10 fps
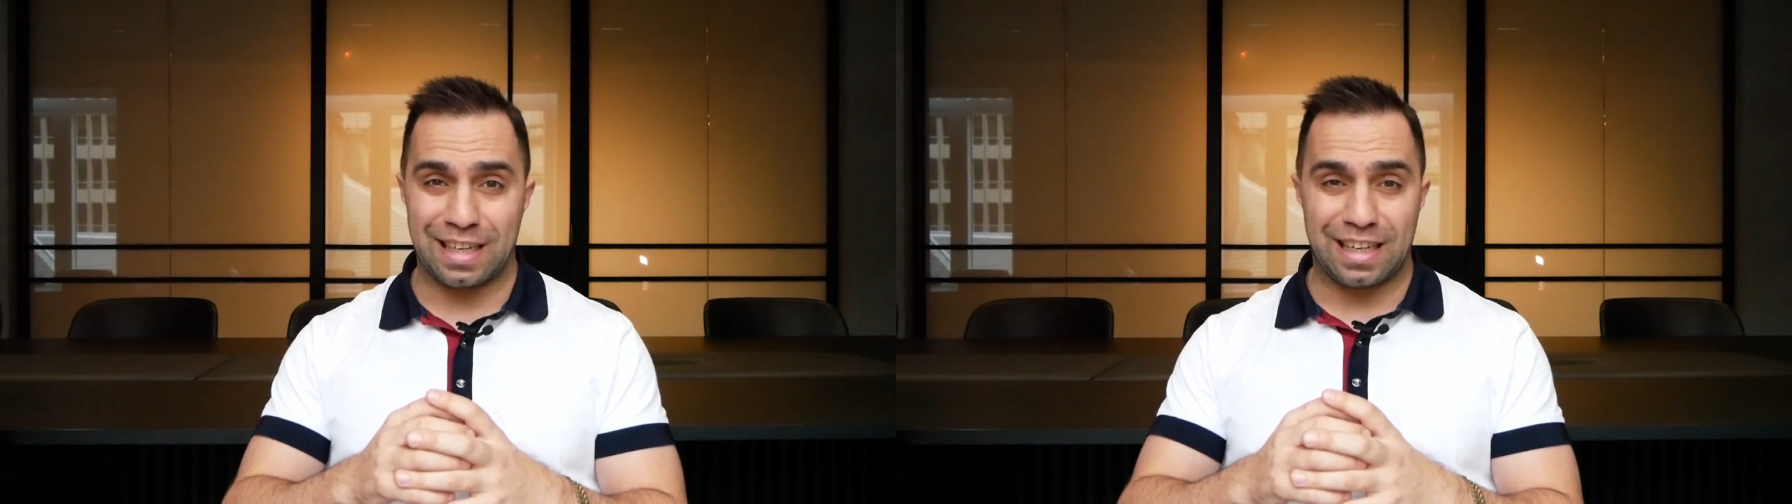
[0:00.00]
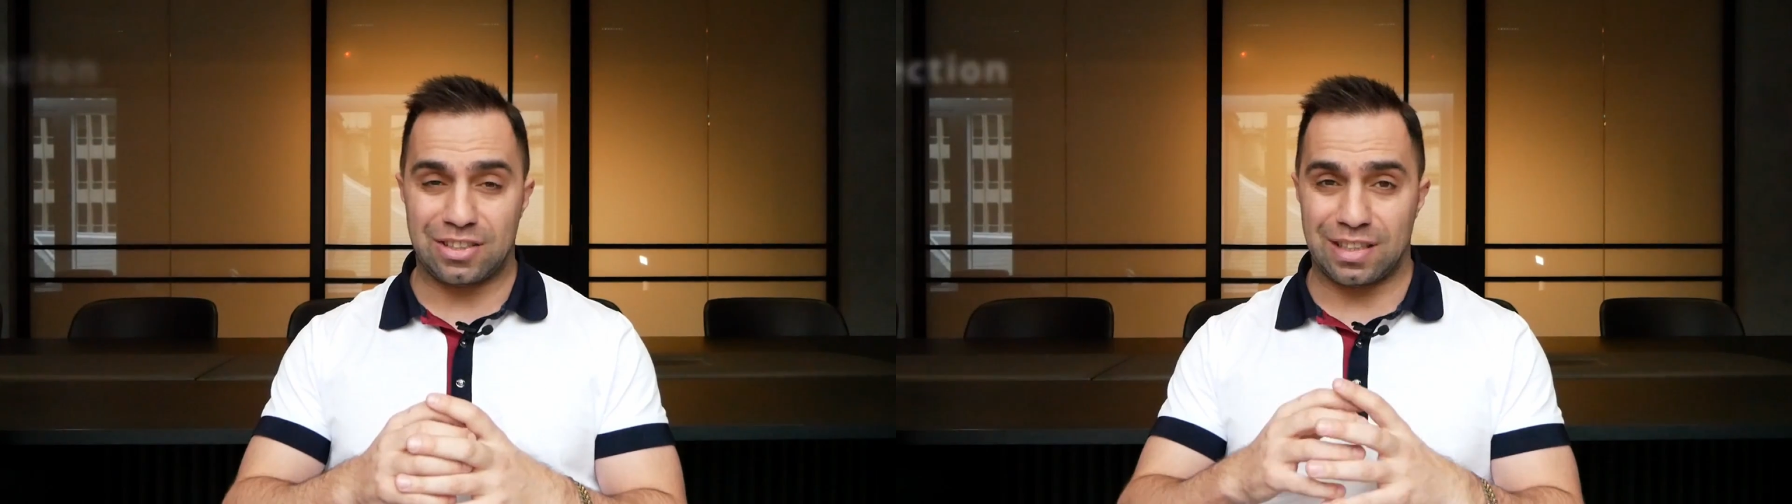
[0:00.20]

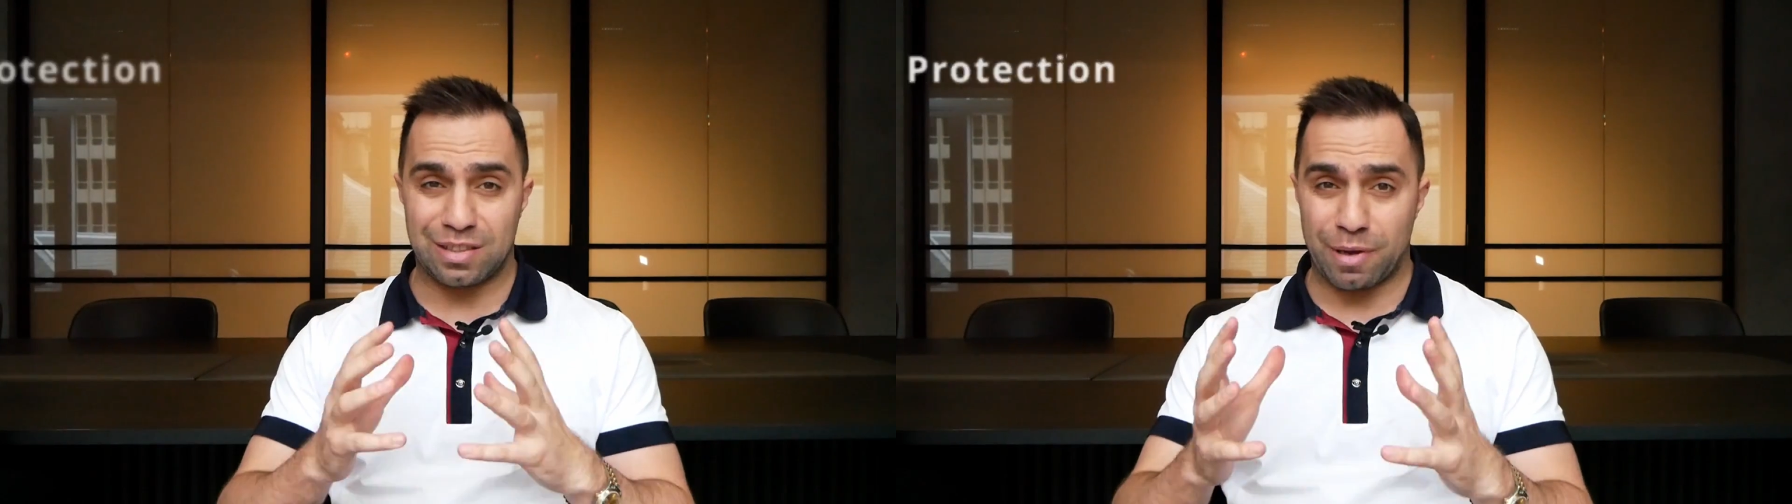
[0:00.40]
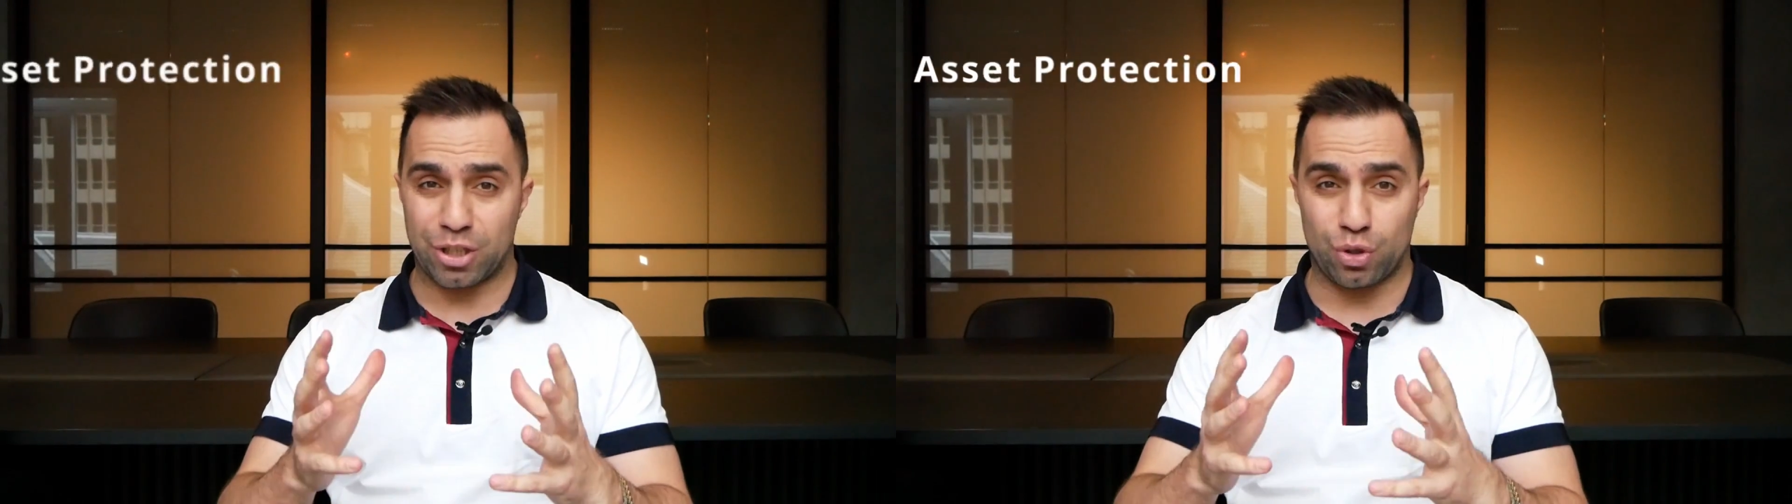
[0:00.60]
is you need
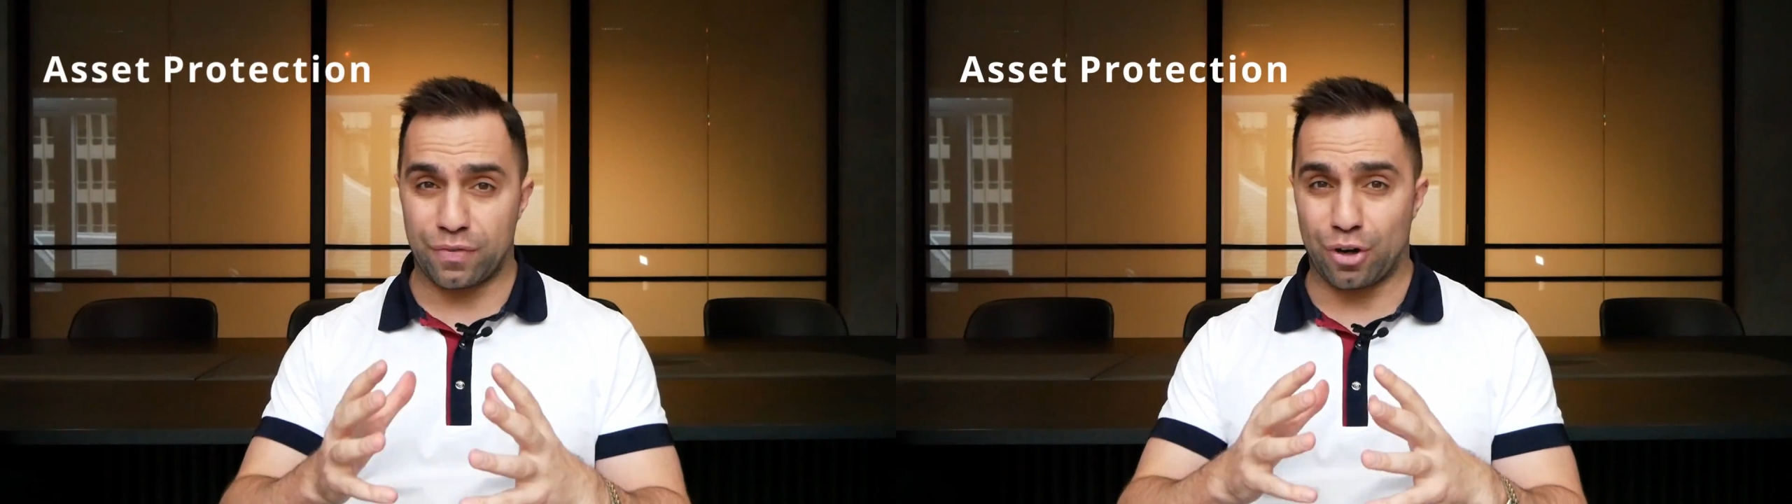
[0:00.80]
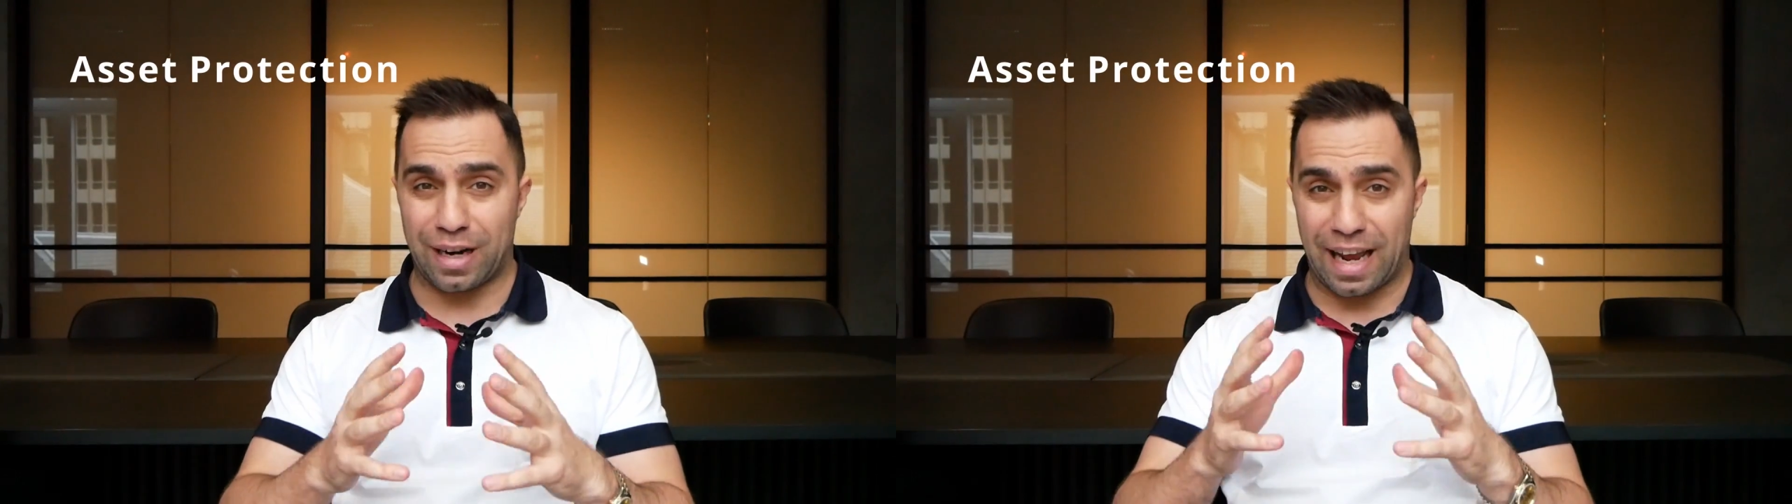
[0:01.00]
to make sure
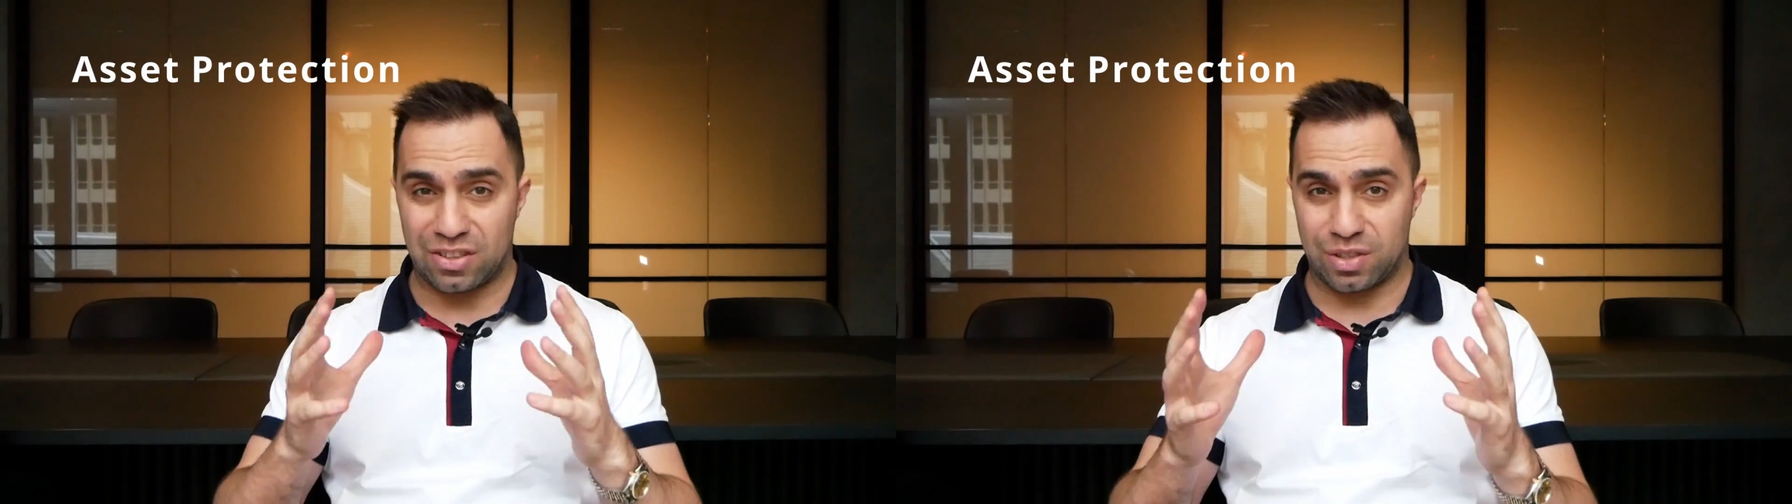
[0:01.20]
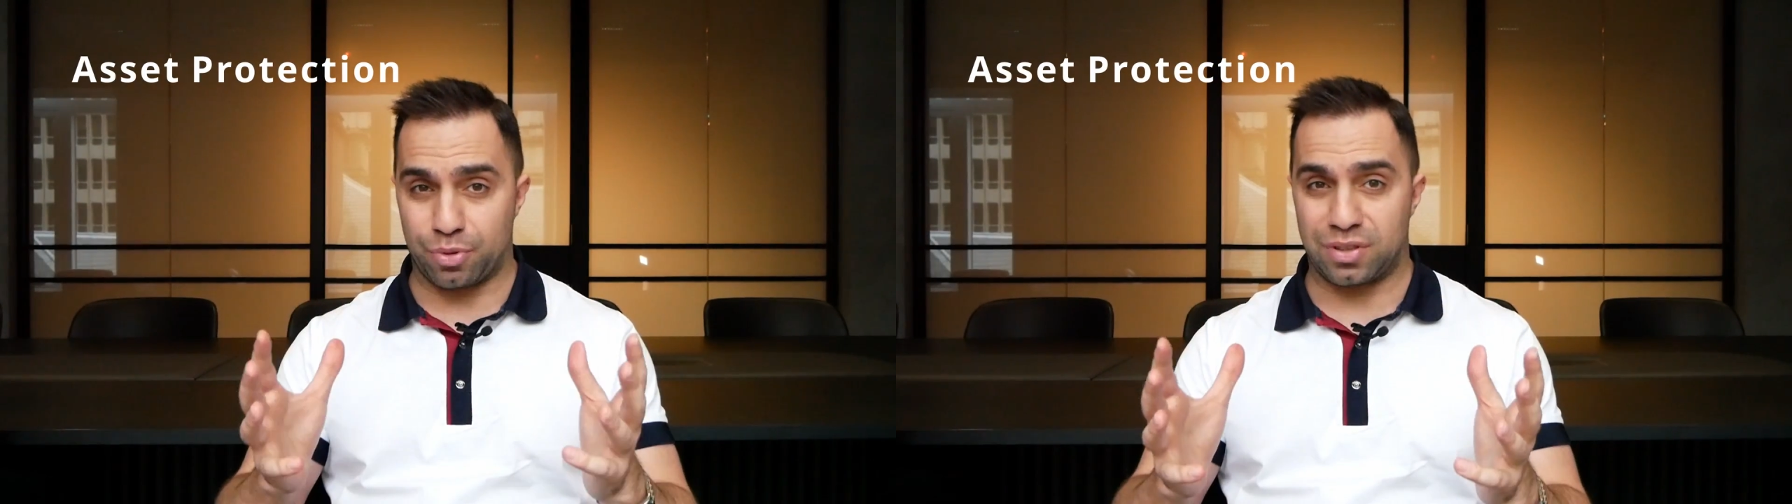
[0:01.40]
you've got
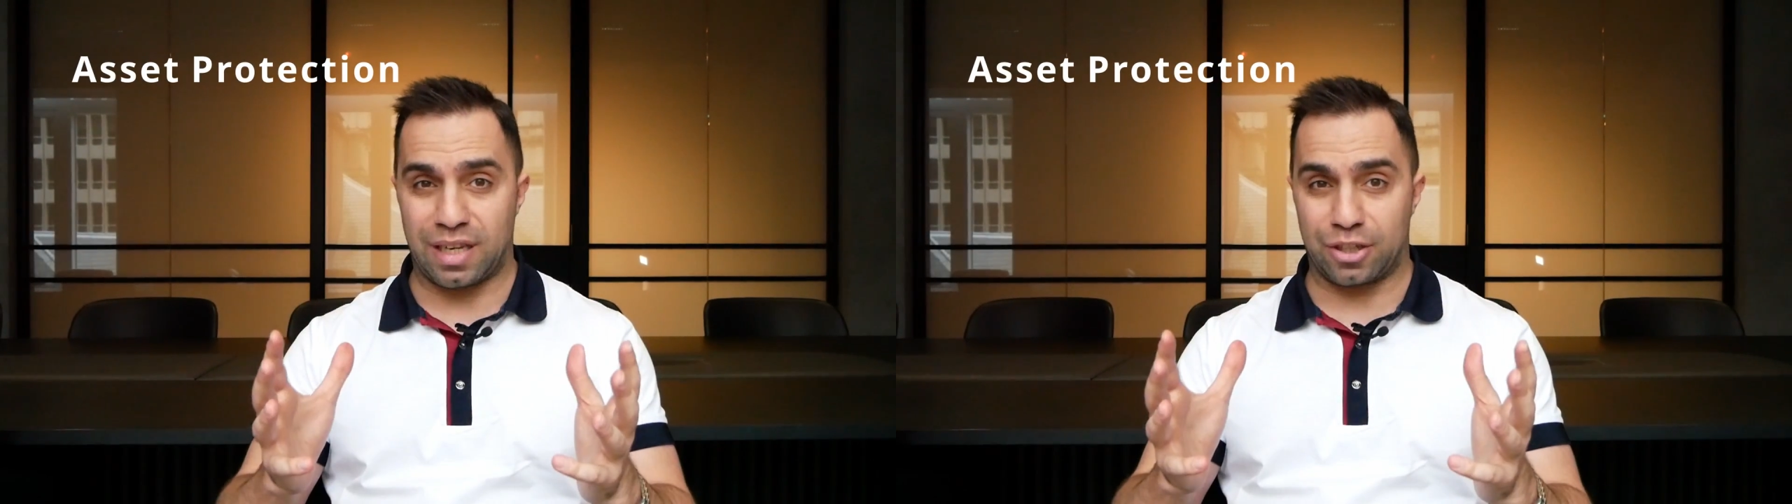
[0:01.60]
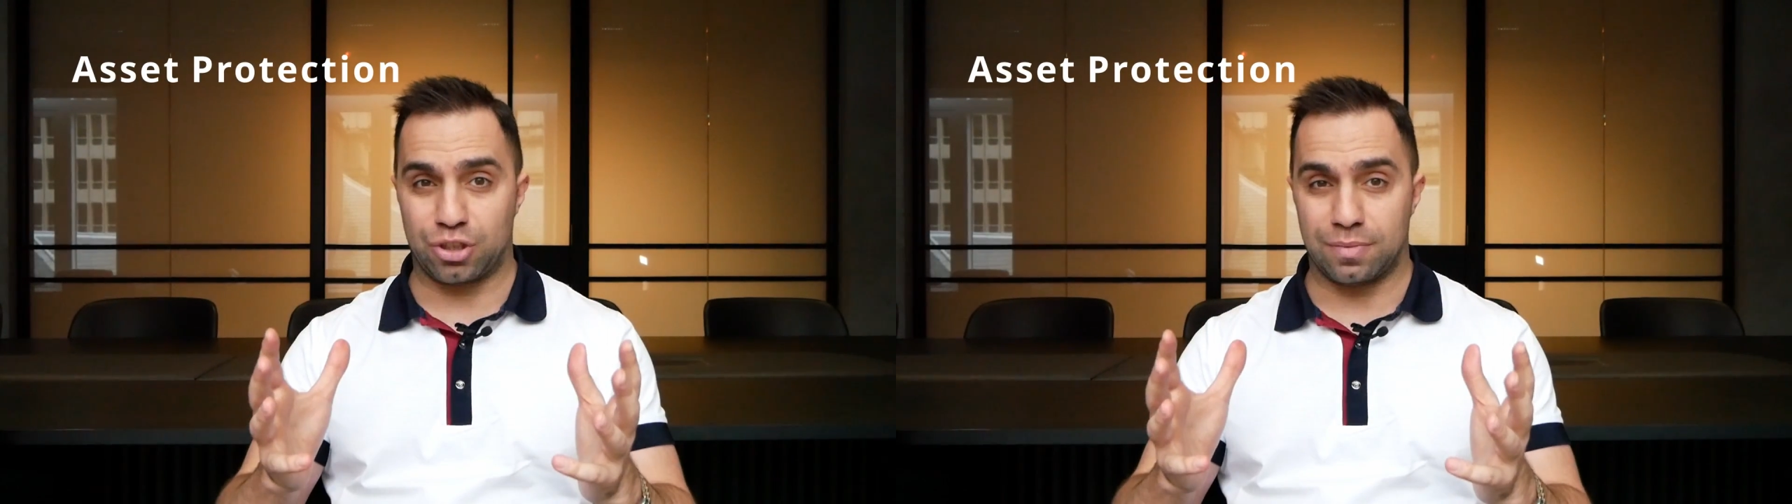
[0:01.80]
asset
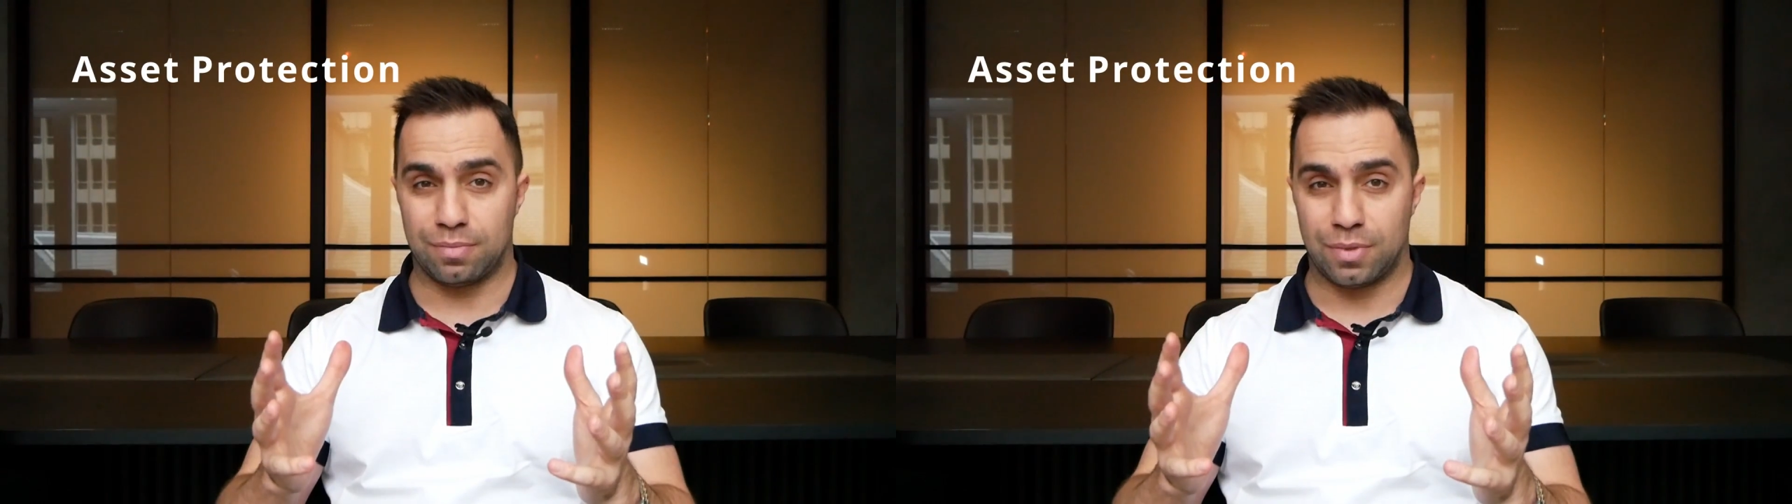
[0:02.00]
protection.